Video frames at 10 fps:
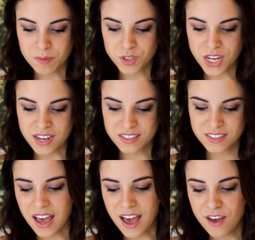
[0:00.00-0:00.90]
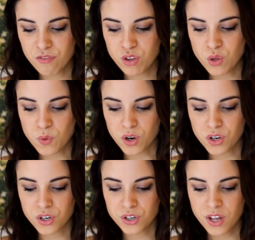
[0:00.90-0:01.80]
She asks, have you
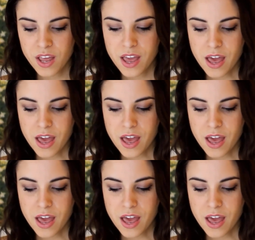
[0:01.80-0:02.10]
heard